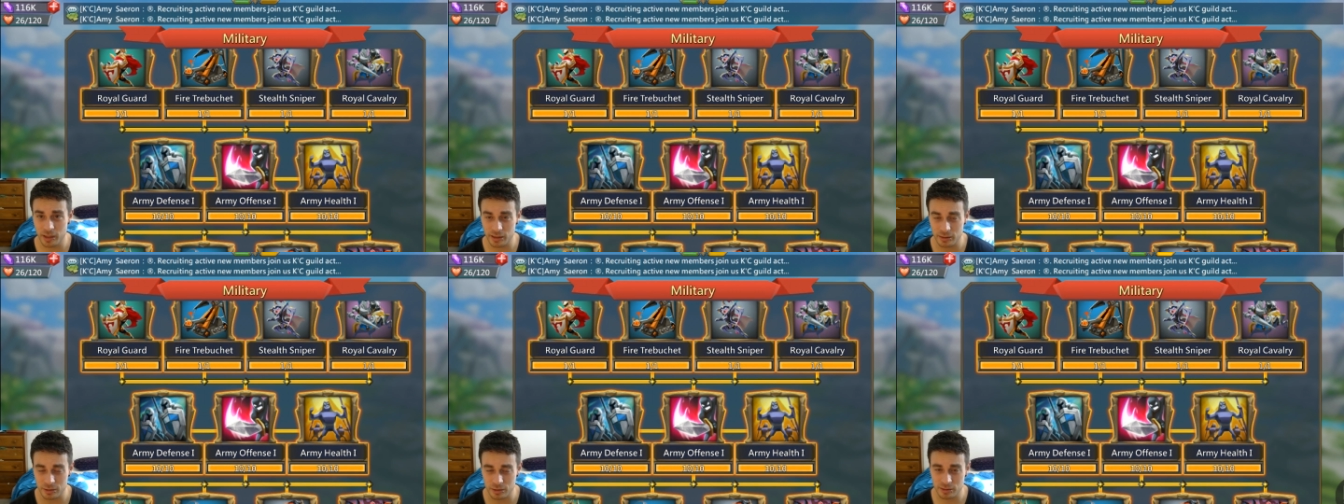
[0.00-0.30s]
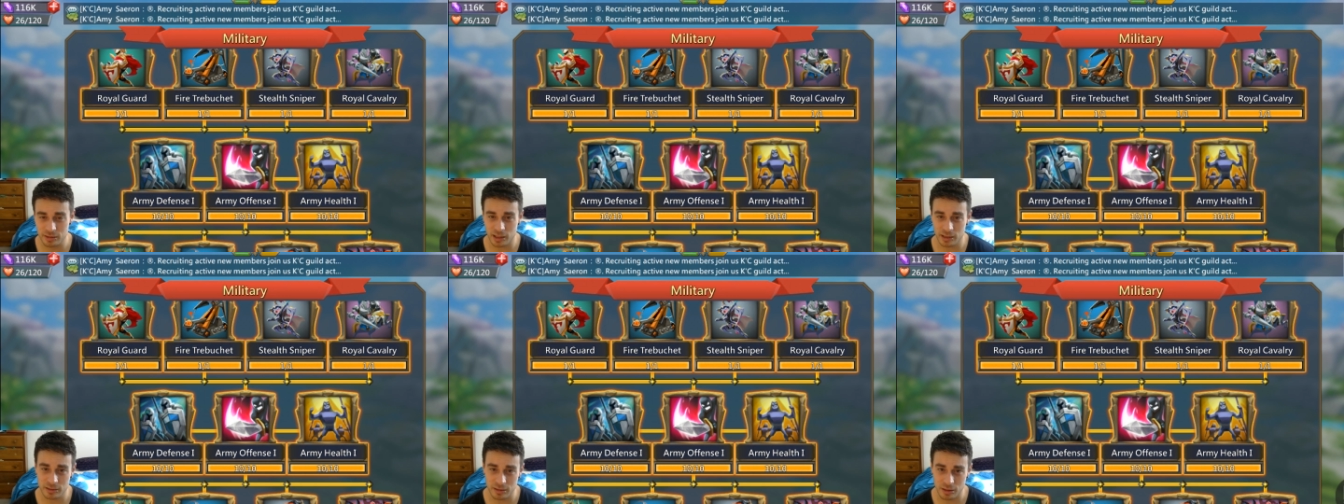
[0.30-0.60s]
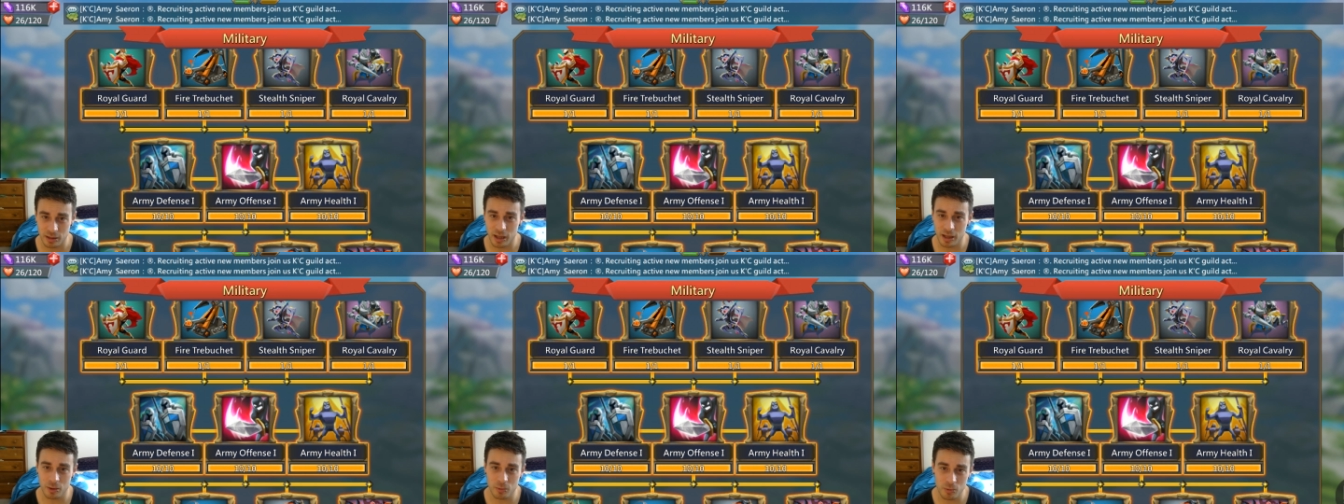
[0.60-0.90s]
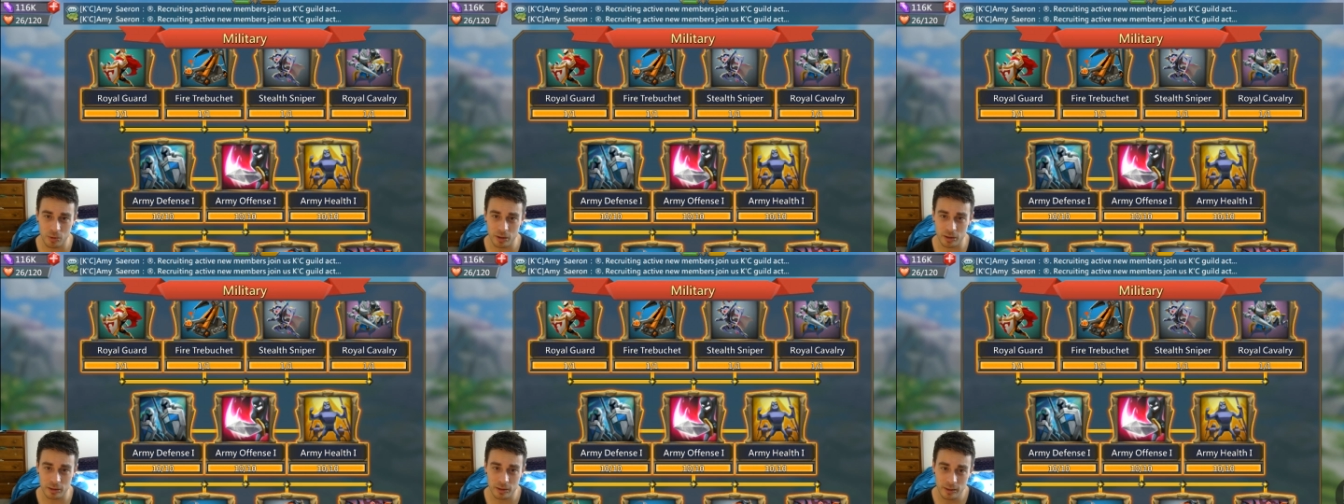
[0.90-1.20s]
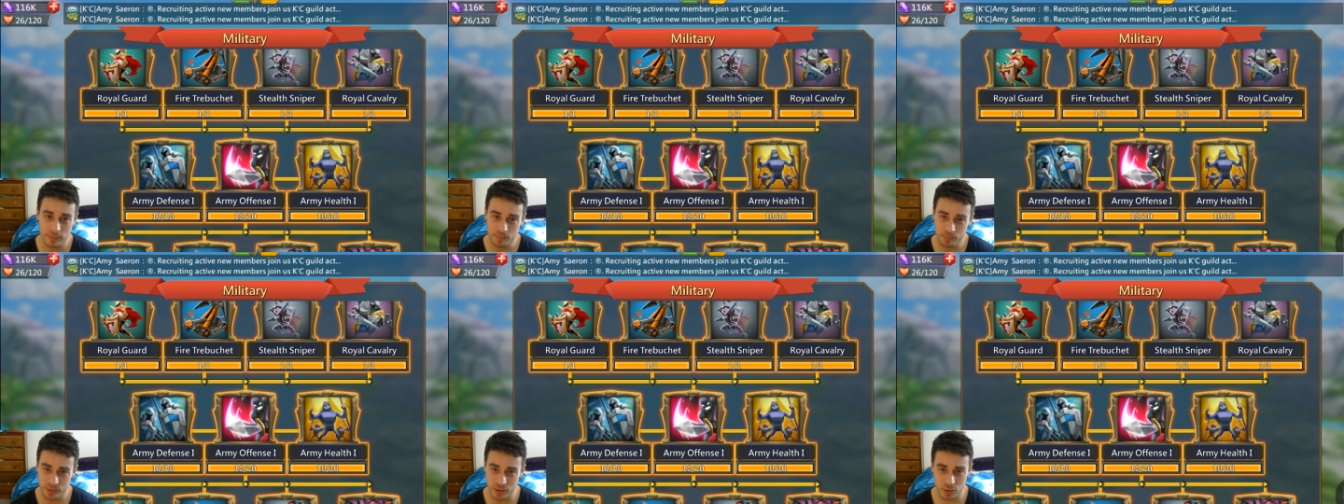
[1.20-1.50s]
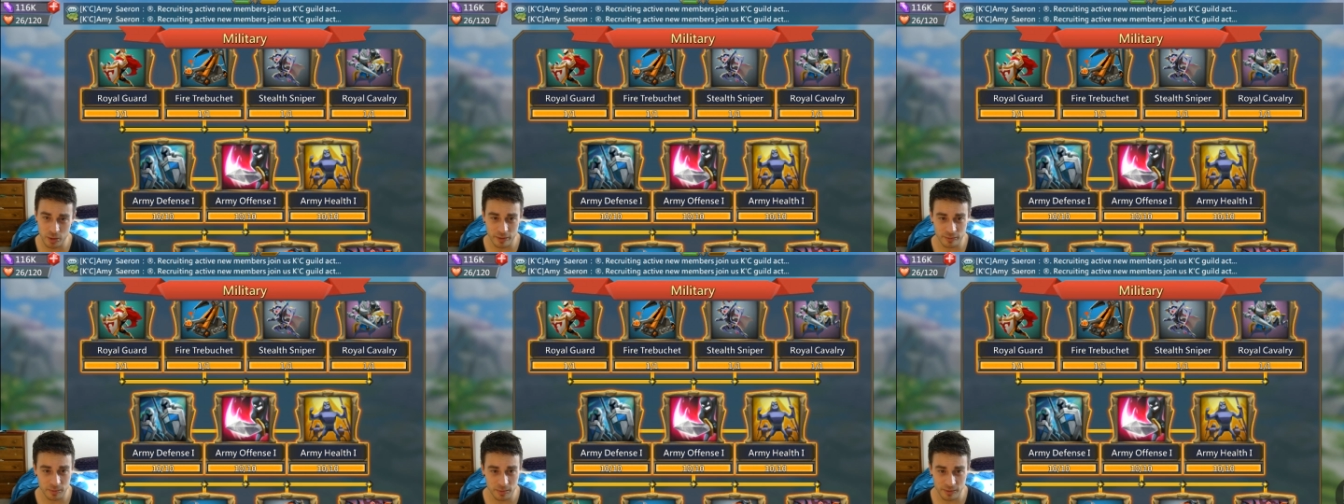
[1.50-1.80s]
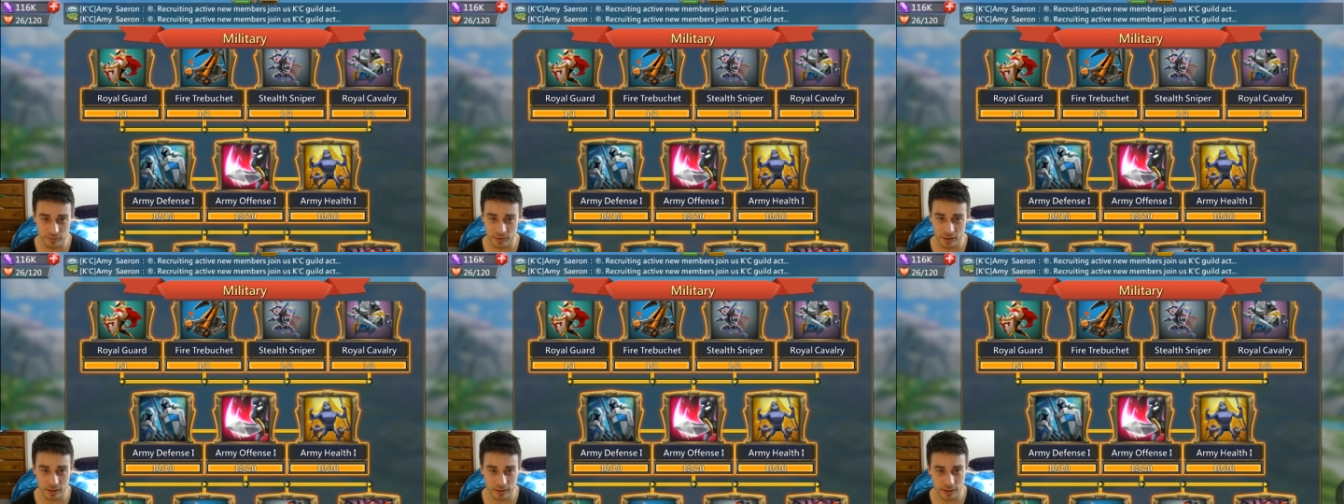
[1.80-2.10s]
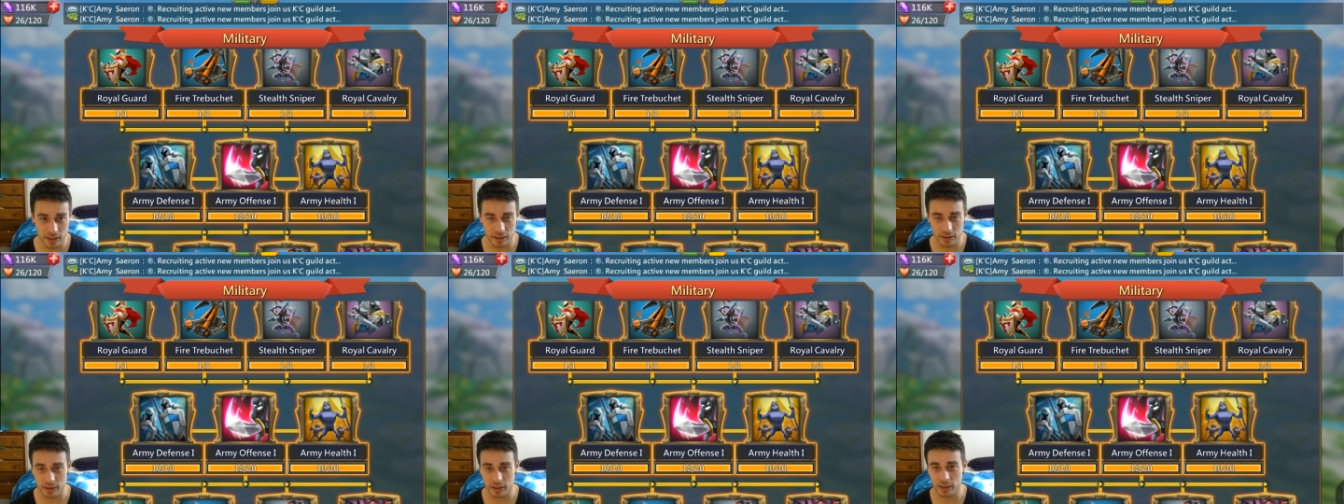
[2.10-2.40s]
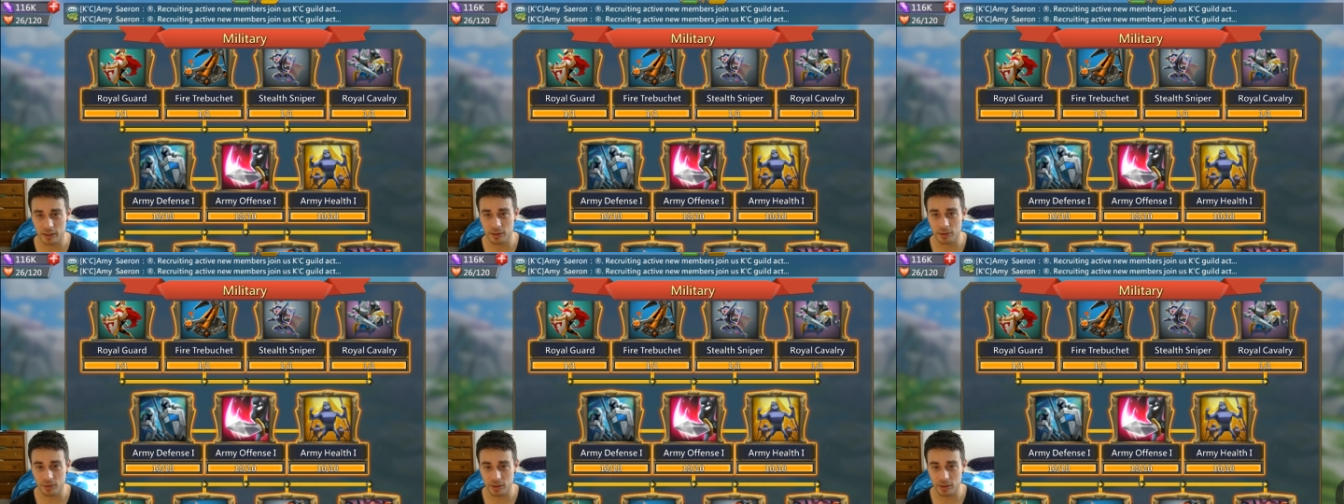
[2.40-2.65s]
It just takes a lot of work, and you have to be very dedicated,